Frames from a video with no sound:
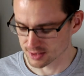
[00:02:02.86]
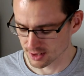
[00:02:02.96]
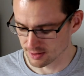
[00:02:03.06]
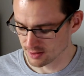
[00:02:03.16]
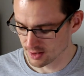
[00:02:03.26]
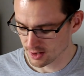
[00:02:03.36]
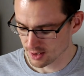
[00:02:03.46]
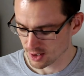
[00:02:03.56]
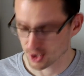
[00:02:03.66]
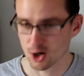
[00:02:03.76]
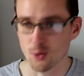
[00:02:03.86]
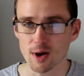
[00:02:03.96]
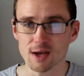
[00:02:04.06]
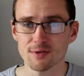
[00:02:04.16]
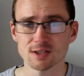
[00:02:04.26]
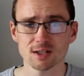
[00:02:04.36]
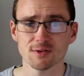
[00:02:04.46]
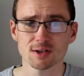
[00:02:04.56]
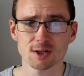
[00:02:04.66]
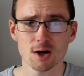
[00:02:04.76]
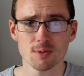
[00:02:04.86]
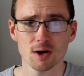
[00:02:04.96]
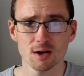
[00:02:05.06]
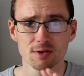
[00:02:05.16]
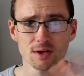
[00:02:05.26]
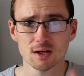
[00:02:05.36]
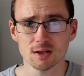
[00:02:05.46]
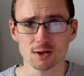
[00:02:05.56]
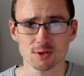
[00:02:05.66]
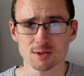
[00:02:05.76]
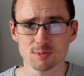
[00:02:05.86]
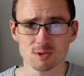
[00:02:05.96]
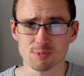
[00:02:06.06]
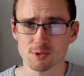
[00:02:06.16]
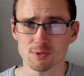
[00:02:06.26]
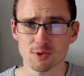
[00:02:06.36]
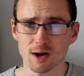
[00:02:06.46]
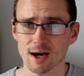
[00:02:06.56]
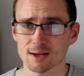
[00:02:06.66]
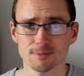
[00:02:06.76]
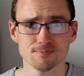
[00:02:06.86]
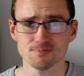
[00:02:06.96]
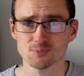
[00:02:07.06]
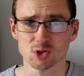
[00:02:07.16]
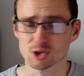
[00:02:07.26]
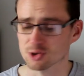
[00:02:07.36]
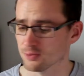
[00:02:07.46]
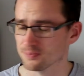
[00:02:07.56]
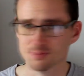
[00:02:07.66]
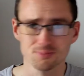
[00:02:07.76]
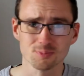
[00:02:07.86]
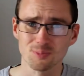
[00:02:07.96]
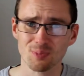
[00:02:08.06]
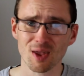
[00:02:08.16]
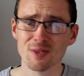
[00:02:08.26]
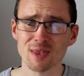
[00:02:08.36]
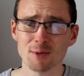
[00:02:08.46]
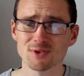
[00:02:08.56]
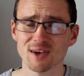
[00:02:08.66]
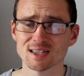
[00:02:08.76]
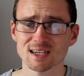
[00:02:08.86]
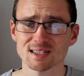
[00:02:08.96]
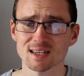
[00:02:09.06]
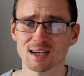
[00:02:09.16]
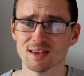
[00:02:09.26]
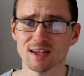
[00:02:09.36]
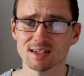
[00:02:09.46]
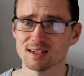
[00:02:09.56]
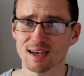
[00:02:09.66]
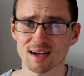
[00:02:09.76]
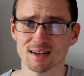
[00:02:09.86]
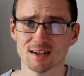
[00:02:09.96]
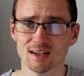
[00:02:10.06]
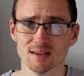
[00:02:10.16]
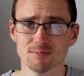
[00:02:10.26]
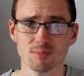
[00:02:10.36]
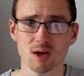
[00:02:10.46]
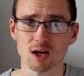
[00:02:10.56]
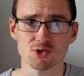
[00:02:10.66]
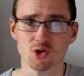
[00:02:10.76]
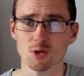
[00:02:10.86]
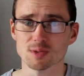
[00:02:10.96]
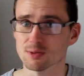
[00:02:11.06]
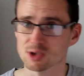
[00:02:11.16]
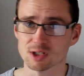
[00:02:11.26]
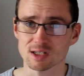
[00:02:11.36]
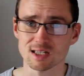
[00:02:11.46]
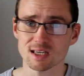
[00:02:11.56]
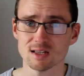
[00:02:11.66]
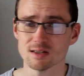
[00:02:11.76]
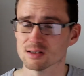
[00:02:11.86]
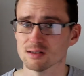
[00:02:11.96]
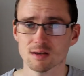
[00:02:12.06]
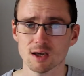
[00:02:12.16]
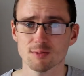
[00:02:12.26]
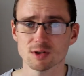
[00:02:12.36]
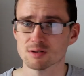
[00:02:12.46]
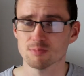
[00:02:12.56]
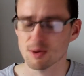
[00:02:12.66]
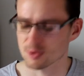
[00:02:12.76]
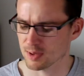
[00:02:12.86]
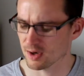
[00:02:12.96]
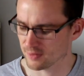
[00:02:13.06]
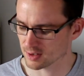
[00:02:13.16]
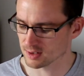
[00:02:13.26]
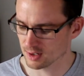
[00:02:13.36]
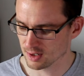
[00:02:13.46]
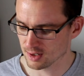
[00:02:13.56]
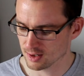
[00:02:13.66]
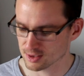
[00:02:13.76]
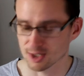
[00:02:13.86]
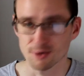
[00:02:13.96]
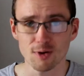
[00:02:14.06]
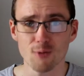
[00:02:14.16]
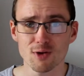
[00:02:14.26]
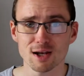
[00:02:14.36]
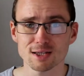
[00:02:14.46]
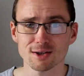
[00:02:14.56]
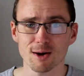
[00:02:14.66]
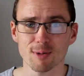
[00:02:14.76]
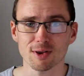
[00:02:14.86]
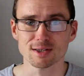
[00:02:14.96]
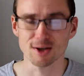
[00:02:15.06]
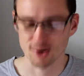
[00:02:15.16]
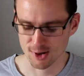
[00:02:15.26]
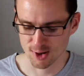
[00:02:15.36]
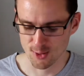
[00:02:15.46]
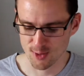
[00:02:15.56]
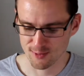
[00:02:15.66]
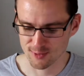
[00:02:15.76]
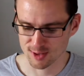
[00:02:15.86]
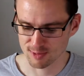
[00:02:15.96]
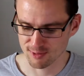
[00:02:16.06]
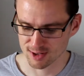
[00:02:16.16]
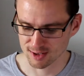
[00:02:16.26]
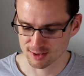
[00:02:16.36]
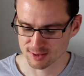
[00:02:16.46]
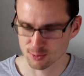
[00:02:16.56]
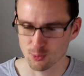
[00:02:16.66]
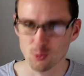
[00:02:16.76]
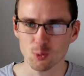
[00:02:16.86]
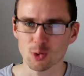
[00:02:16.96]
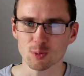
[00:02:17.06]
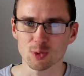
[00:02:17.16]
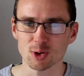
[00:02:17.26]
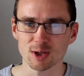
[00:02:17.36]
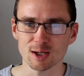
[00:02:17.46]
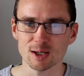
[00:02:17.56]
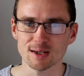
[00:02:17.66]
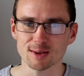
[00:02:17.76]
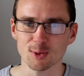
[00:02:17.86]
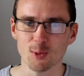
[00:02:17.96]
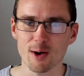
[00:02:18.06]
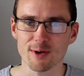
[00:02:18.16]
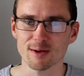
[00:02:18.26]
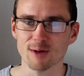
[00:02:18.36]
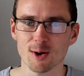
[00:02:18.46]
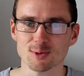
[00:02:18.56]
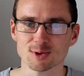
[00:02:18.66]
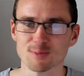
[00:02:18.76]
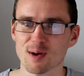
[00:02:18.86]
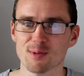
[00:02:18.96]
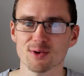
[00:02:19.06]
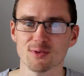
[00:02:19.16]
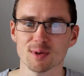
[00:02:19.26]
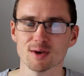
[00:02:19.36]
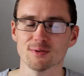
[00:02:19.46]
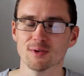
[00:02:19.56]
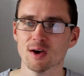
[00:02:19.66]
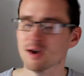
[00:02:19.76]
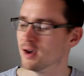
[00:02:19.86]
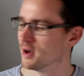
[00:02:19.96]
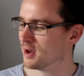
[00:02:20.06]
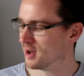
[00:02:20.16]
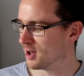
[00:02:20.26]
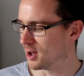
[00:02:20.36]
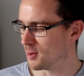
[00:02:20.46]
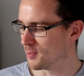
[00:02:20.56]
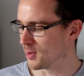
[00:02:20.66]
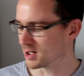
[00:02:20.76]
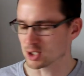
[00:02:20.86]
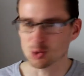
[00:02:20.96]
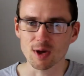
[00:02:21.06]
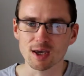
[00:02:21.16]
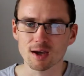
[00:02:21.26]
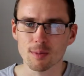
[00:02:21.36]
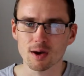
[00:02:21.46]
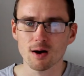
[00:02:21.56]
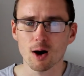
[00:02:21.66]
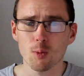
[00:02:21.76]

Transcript: So I can't wait. If it's anything to go by, like the Christmas brew that I had just gone, that was fantastic, and that didn't have any extra hops. It was just the tins, and it was perfect. So I'm really excited by this. I can't wait for it to be ready, because the wherry holds good memories for me. Of I did tweak it a bit.